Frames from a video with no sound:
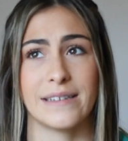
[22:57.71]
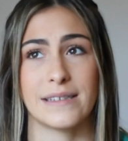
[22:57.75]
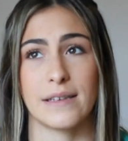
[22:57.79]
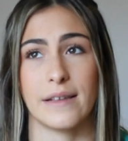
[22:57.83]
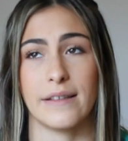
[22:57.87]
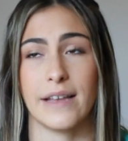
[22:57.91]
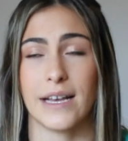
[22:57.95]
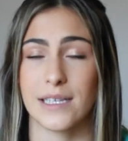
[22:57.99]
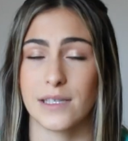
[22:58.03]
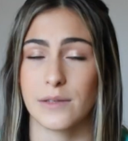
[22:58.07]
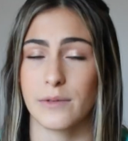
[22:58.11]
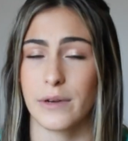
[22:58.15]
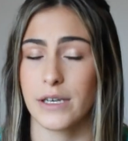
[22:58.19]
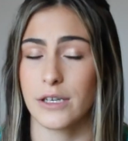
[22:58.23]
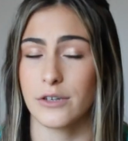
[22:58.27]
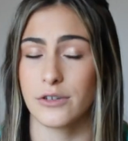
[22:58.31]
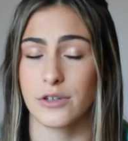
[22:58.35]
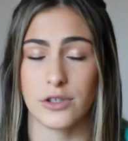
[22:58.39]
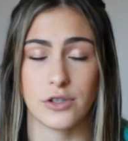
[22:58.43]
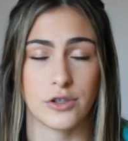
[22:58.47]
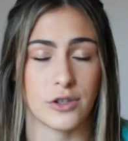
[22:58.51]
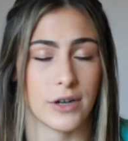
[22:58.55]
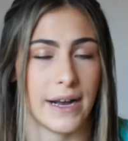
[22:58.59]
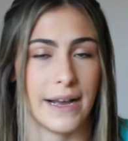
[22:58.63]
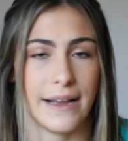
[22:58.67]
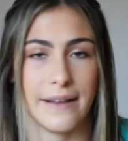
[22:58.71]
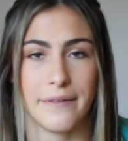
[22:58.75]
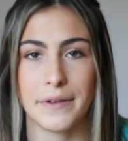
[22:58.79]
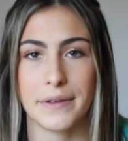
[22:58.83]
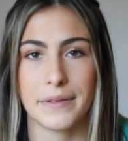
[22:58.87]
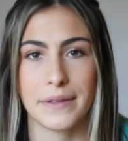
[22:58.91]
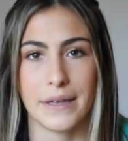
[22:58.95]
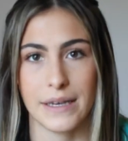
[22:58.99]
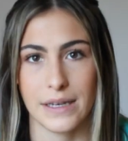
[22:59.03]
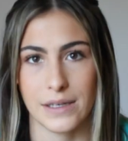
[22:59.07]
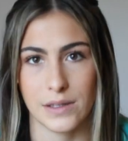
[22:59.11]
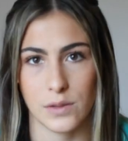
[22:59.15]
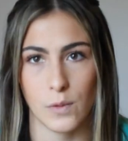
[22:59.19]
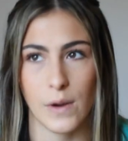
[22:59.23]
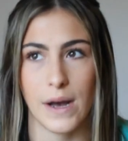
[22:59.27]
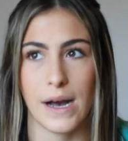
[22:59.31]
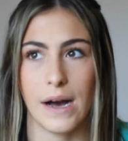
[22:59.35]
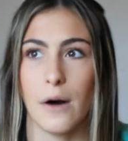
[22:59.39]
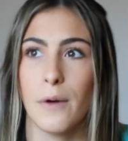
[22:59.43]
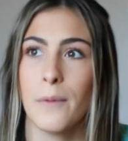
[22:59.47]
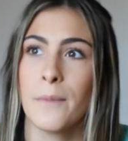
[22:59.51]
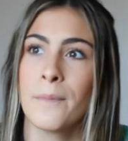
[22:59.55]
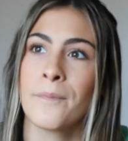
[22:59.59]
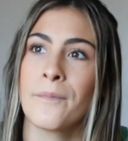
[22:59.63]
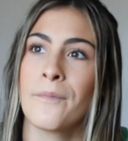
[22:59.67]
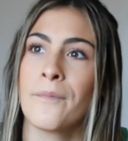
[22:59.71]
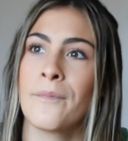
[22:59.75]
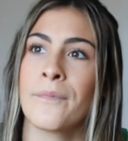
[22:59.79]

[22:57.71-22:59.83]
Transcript: So that's why you should try everything as well.